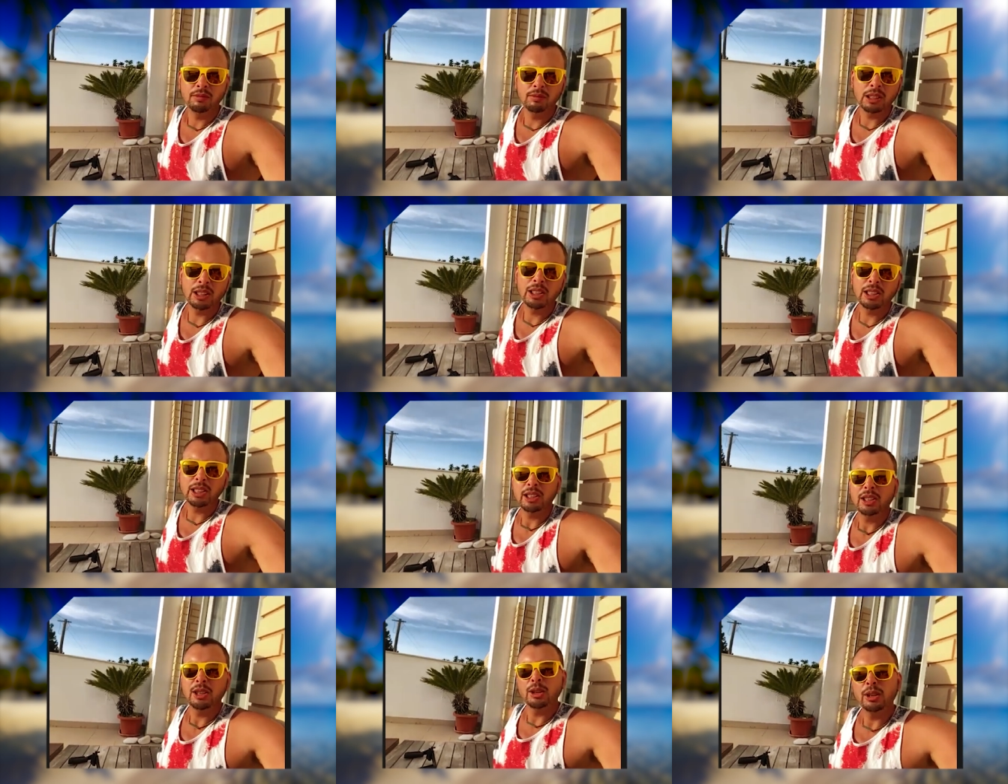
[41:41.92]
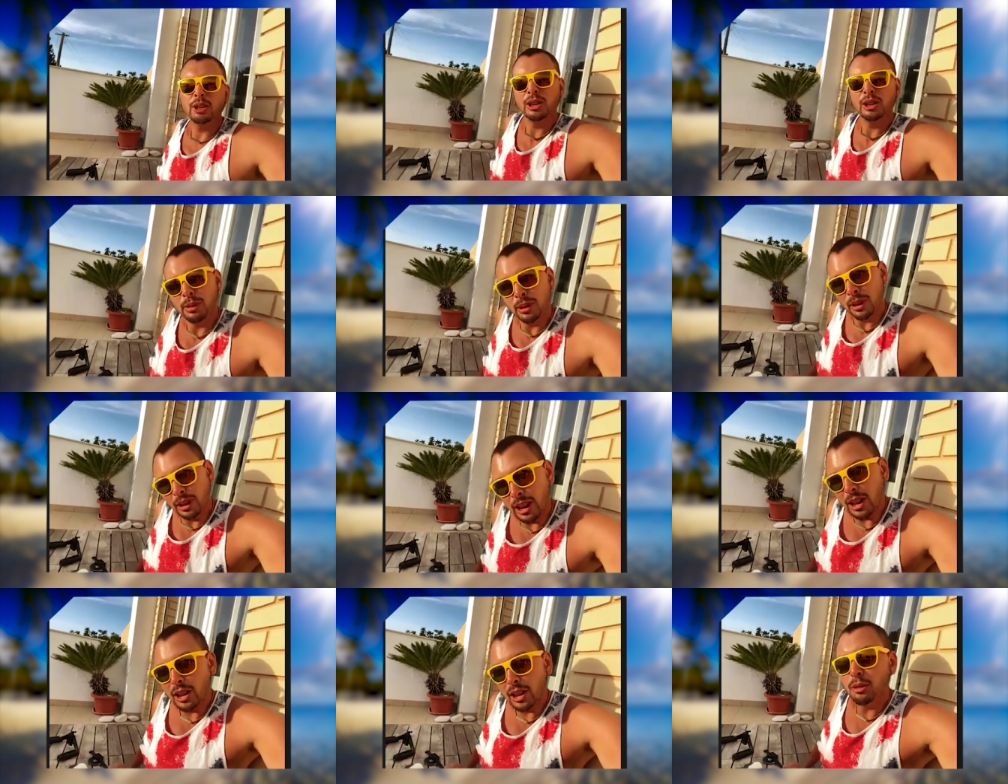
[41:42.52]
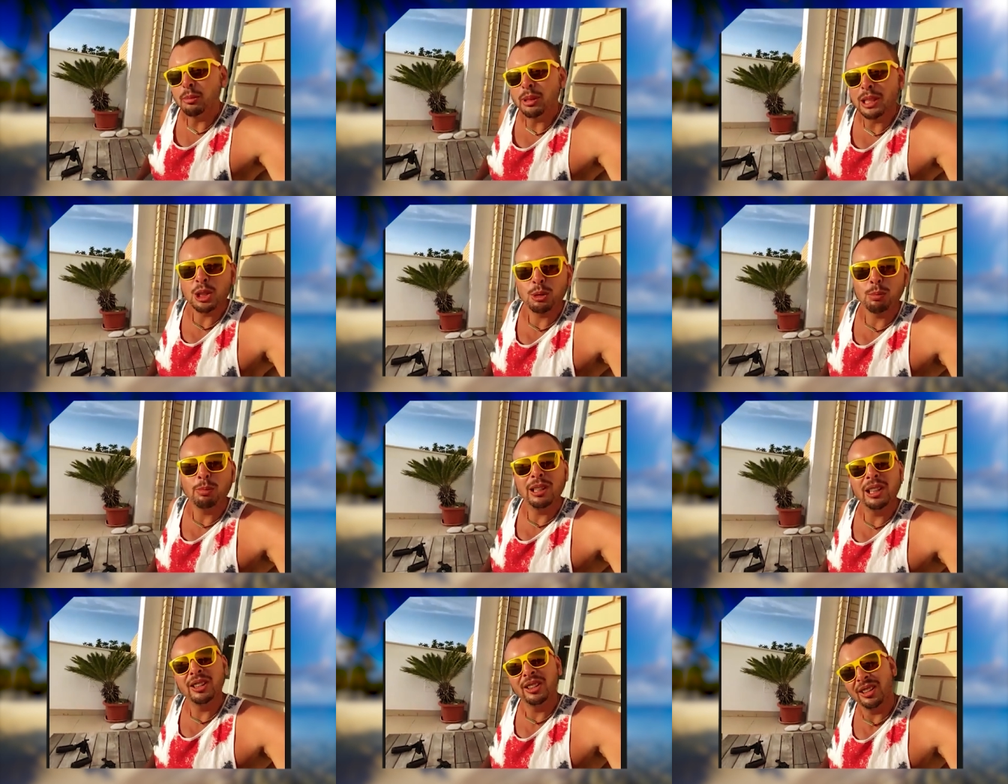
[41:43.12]
we're much
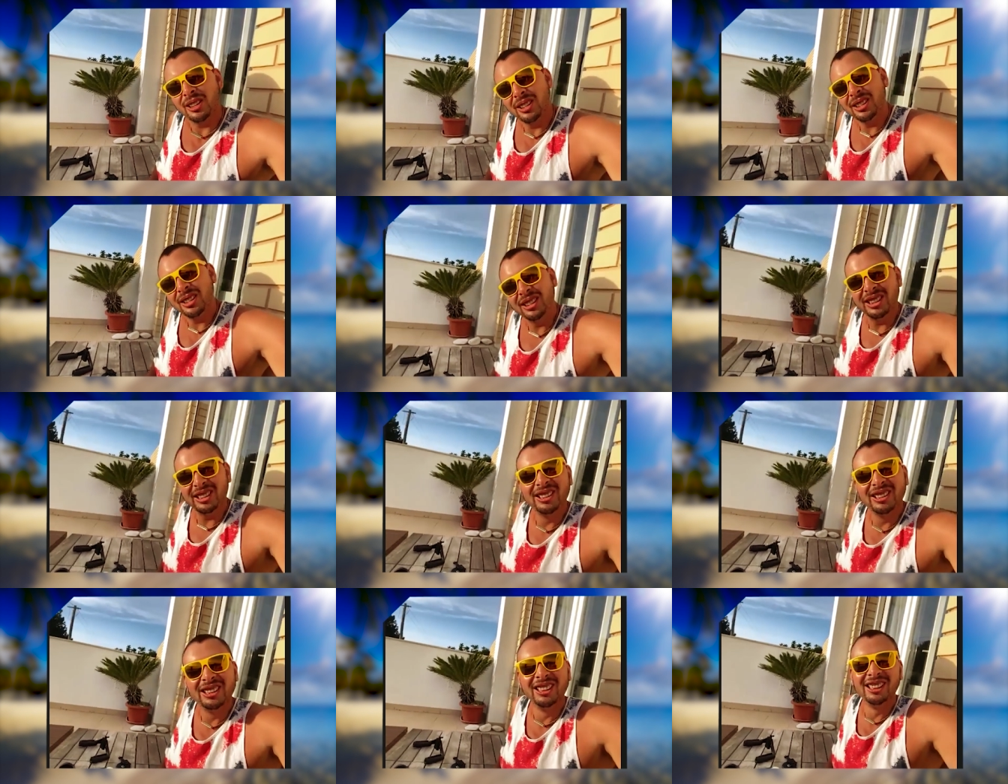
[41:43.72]
better. Yeah.